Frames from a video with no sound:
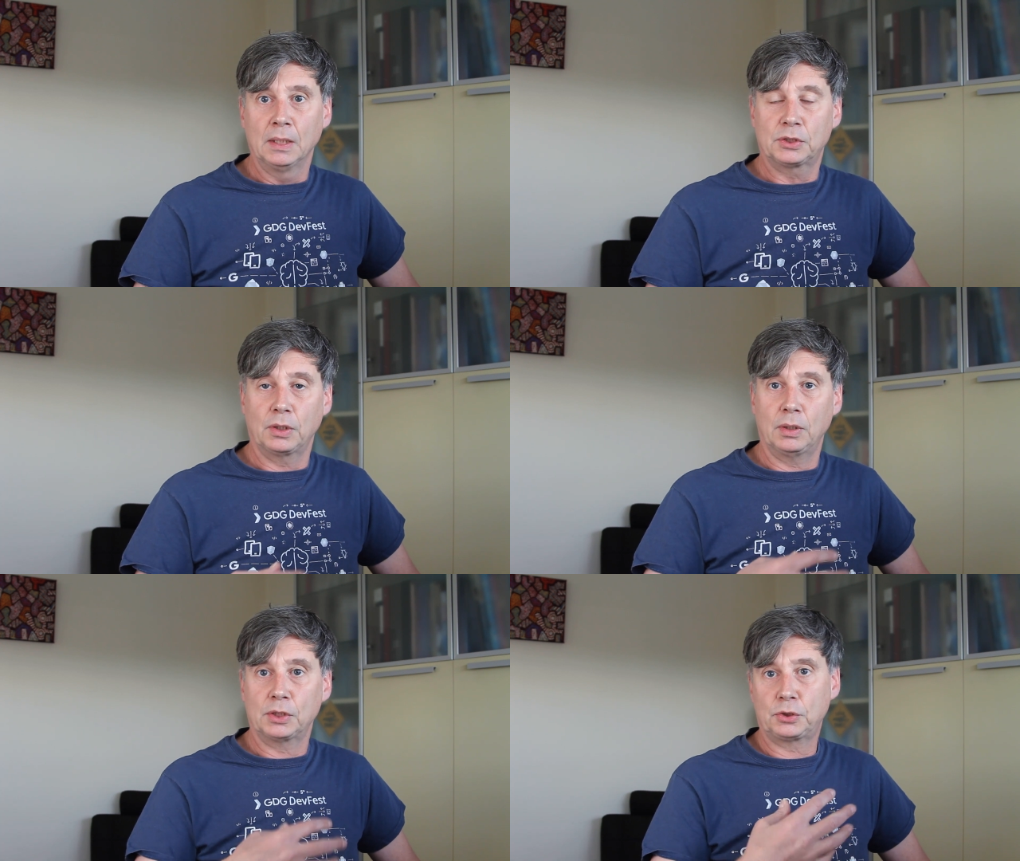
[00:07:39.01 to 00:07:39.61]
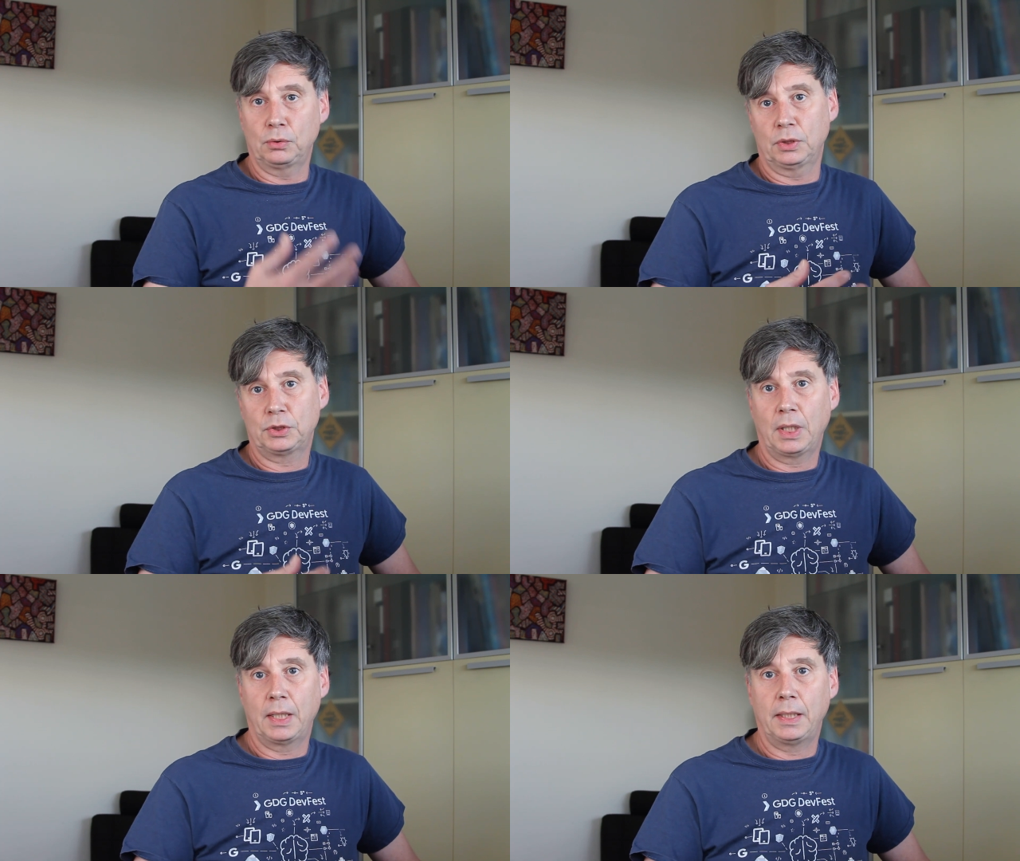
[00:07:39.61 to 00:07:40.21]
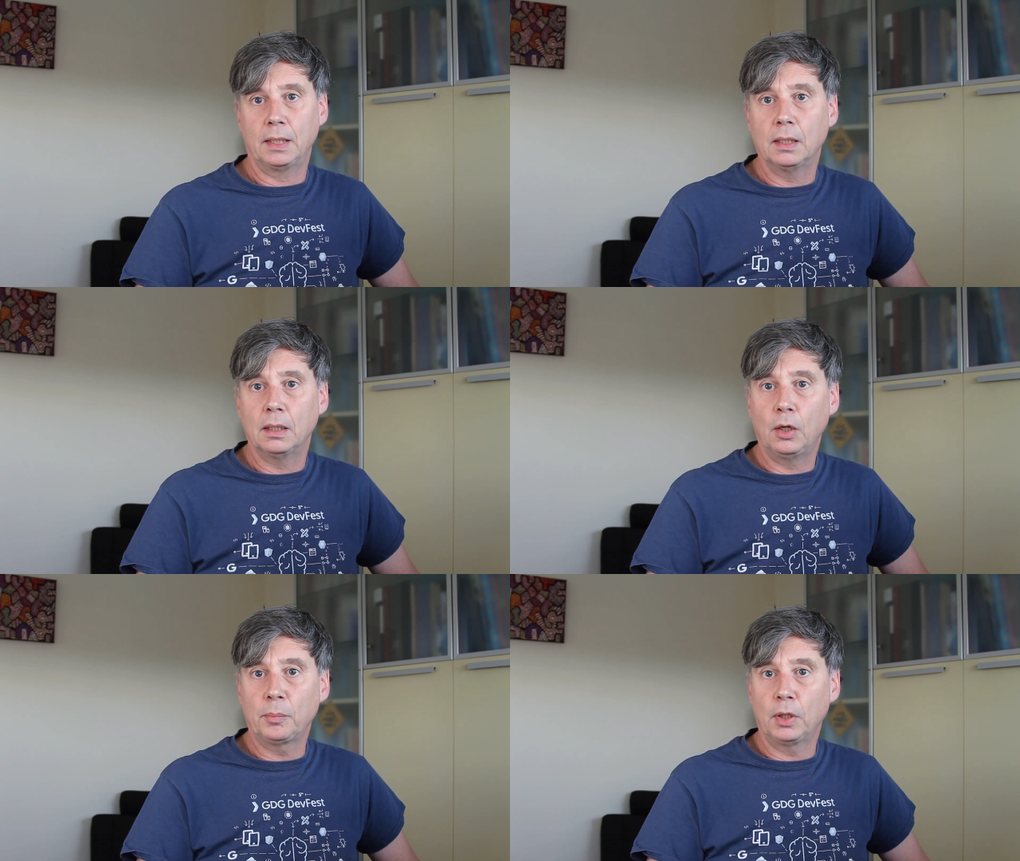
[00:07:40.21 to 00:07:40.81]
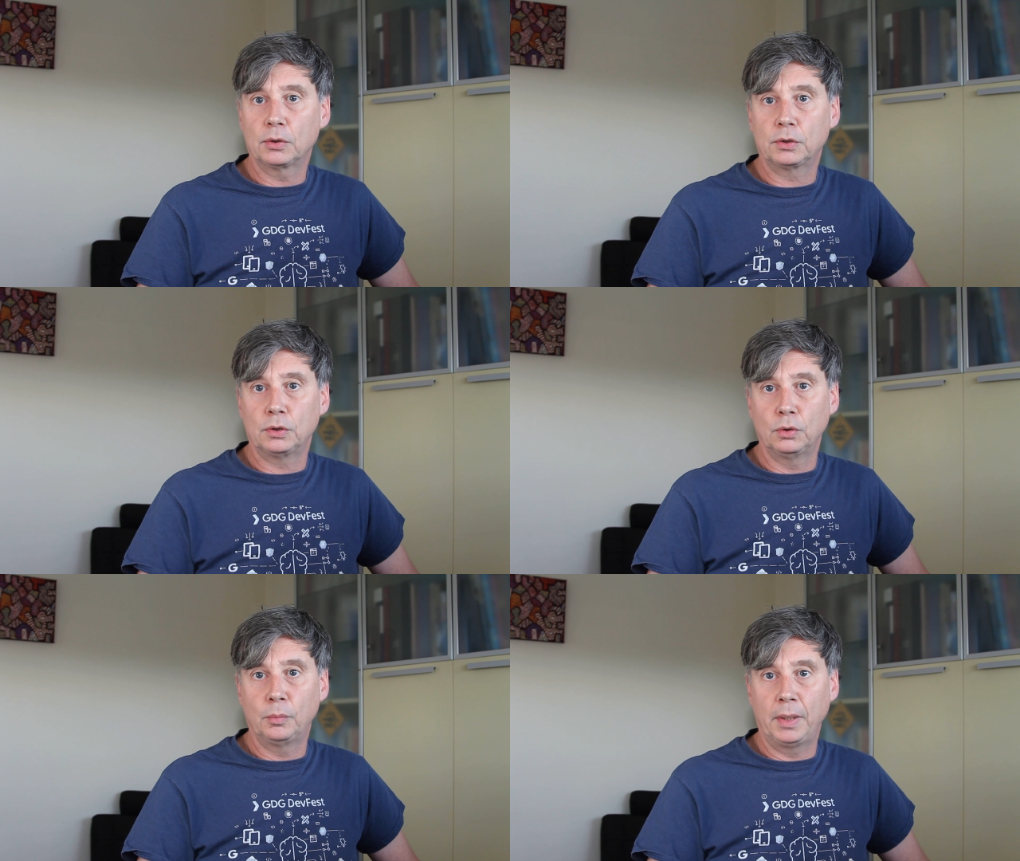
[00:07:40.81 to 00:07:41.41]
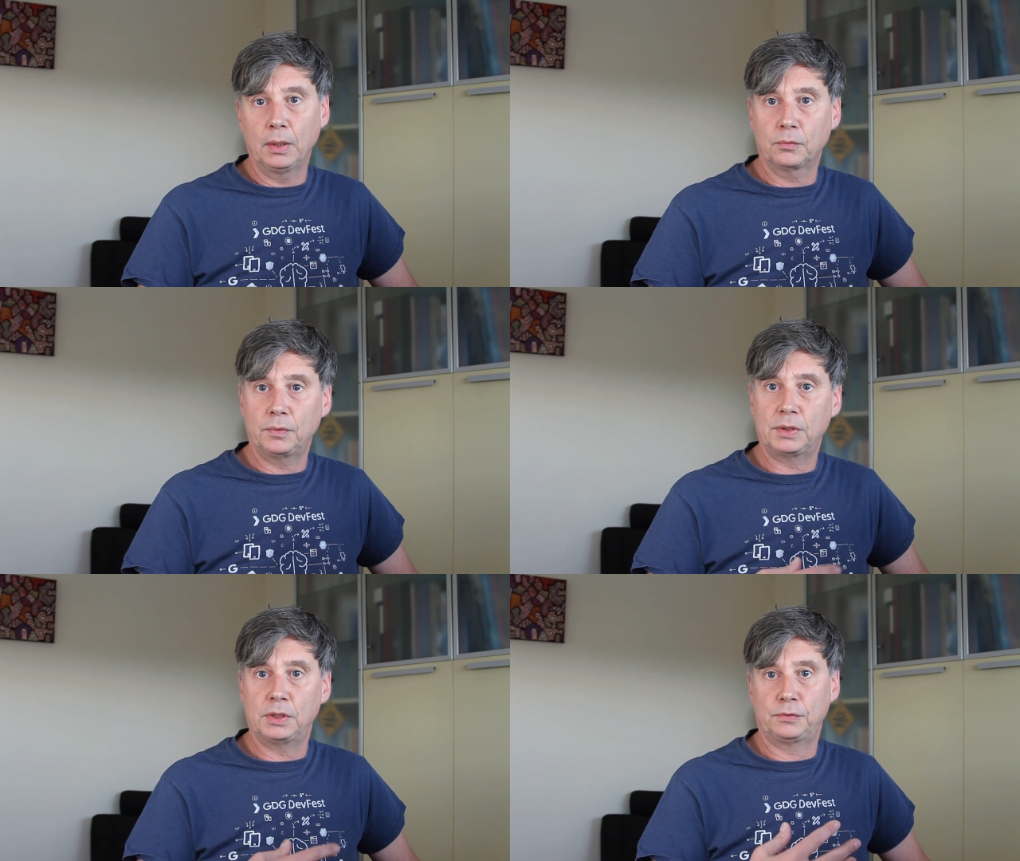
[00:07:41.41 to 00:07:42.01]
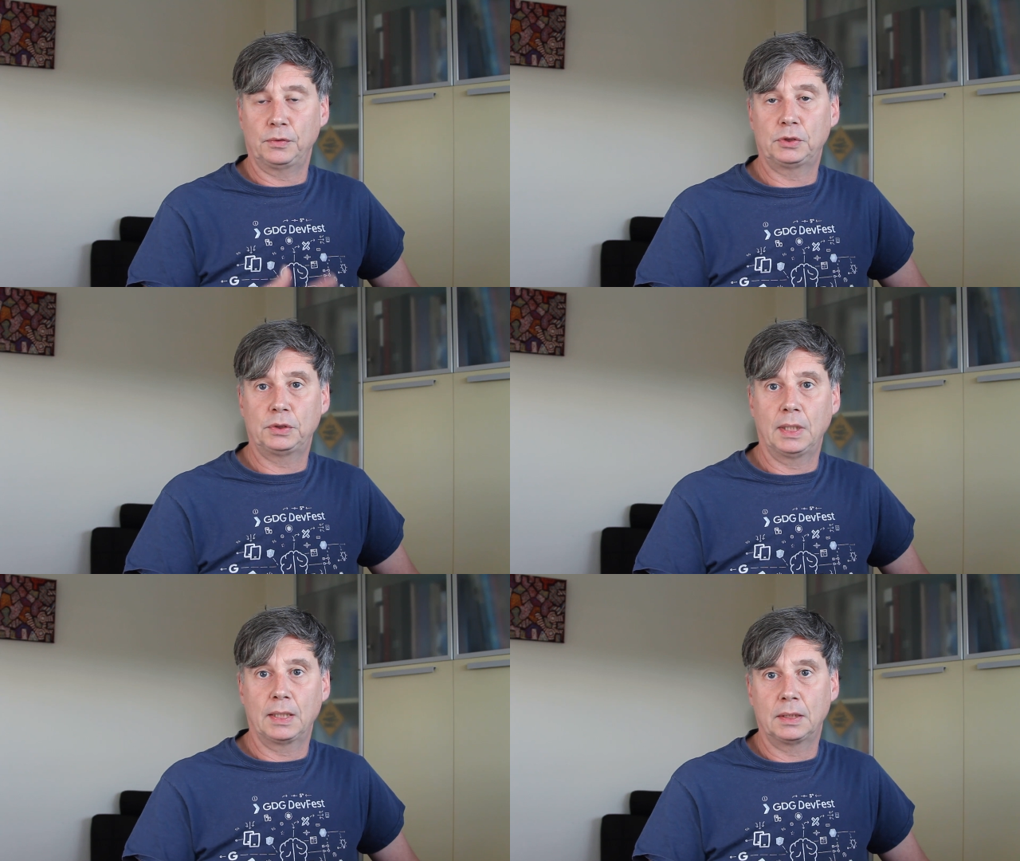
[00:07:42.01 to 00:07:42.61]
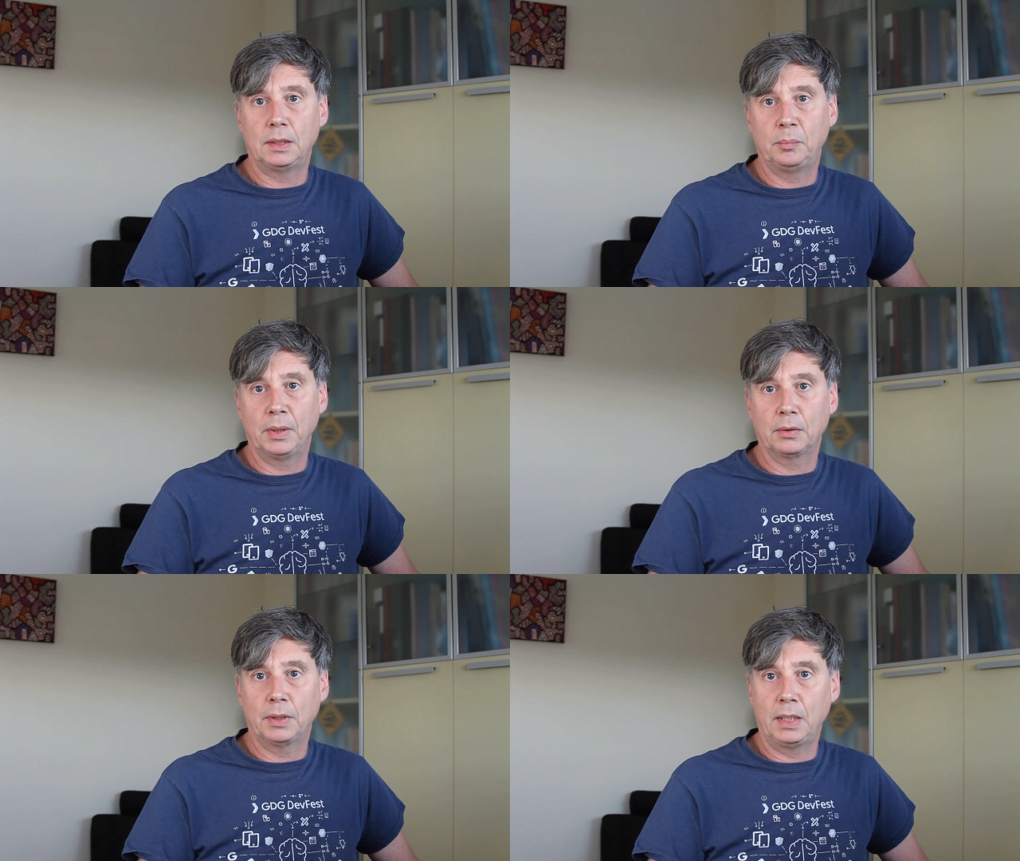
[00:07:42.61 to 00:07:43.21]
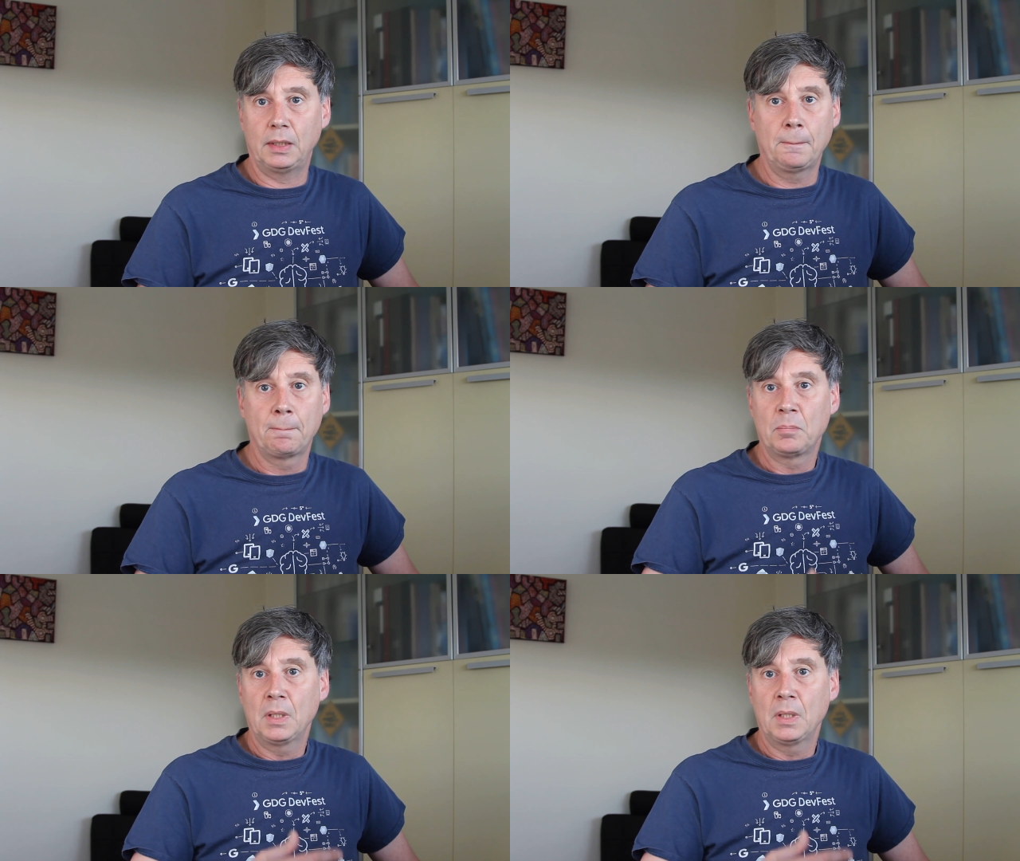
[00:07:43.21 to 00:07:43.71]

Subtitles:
So as soon as I uploaded the new build with this functionality built in,